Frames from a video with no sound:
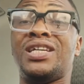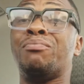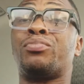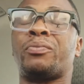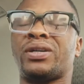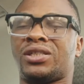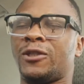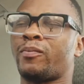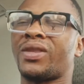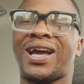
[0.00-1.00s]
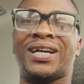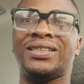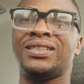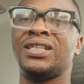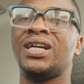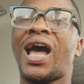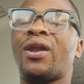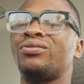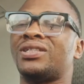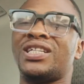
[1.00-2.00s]
in property, and
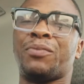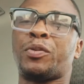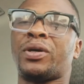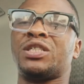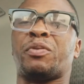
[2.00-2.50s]
not just any property.